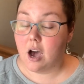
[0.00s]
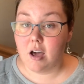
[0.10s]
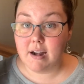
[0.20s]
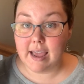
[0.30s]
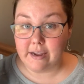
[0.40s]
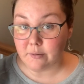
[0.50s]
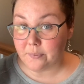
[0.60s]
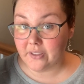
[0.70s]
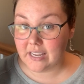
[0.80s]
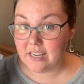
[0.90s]
On an
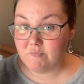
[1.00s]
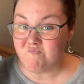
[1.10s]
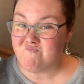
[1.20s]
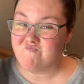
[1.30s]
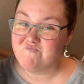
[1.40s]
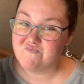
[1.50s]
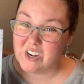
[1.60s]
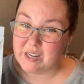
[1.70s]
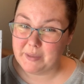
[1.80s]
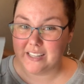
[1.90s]
airplane,
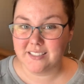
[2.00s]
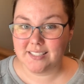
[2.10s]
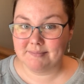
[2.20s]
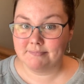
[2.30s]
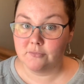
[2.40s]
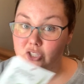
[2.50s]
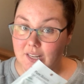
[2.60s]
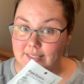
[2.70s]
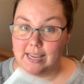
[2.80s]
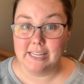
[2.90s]
30 minutes,
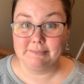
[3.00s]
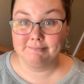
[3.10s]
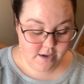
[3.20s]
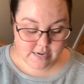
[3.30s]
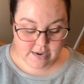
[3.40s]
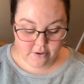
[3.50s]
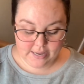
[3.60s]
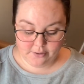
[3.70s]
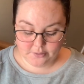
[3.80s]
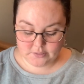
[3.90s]
just saying. Now,
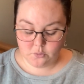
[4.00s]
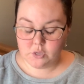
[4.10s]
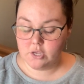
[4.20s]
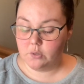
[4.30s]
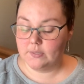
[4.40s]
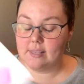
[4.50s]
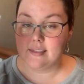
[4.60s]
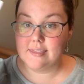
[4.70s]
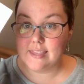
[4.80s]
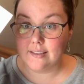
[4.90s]
I also use
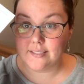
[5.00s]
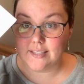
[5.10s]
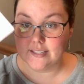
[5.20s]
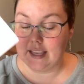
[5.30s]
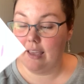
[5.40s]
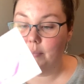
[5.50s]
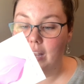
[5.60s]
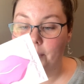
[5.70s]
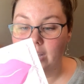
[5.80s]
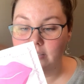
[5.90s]
this. This came
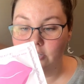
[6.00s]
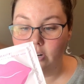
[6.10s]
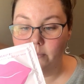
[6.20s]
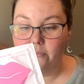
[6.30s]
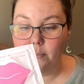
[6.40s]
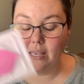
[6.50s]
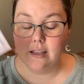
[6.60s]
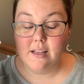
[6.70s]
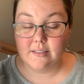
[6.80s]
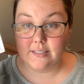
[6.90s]
in a BoxyCharm for
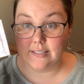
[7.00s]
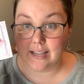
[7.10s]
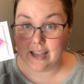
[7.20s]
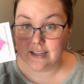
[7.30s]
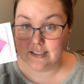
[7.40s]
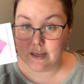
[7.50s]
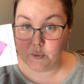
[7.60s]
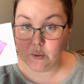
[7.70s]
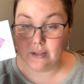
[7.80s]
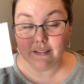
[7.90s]
me. This is a
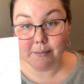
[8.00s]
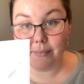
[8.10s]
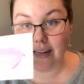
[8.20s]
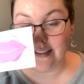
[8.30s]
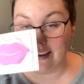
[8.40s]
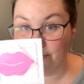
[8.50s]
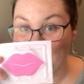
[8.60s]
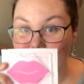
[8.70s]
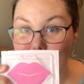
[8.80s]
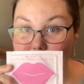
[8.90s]
KNC Beauty lip mask if
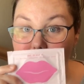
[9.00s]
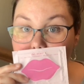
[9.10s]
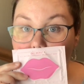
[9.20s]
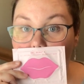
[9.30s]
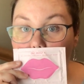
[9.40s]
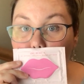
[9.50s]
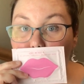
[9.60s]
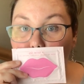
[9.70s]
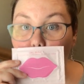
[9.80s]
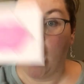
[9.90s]
my lips are
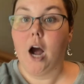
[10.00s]
getting